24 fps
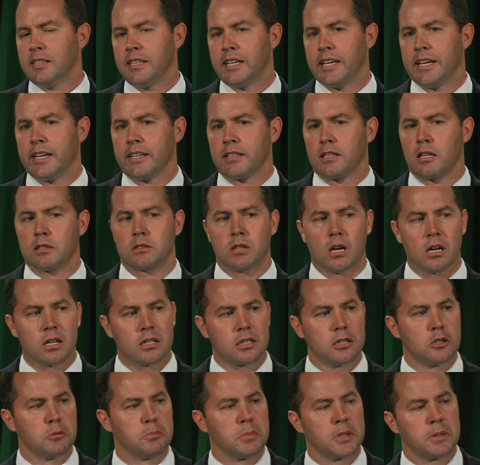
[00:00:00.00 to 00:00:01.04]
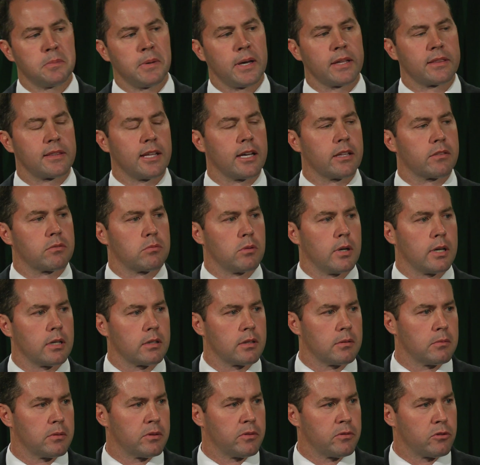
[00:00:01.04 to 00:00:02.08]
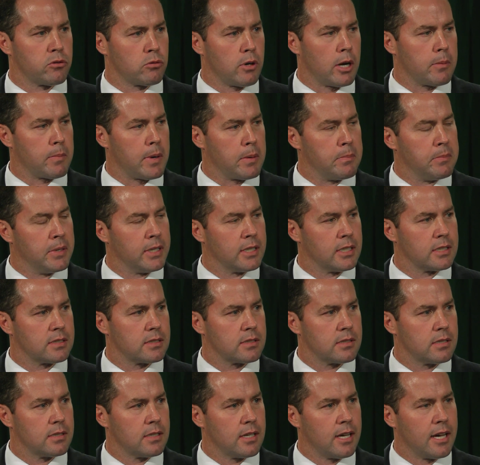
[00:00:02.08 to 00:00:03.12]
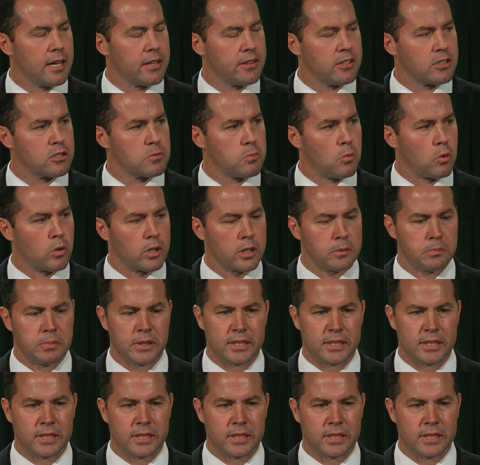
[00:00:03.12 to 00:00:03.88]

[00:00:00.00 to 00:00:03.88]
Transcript: And I'll talk a little bit about that throughout my minutes this morning.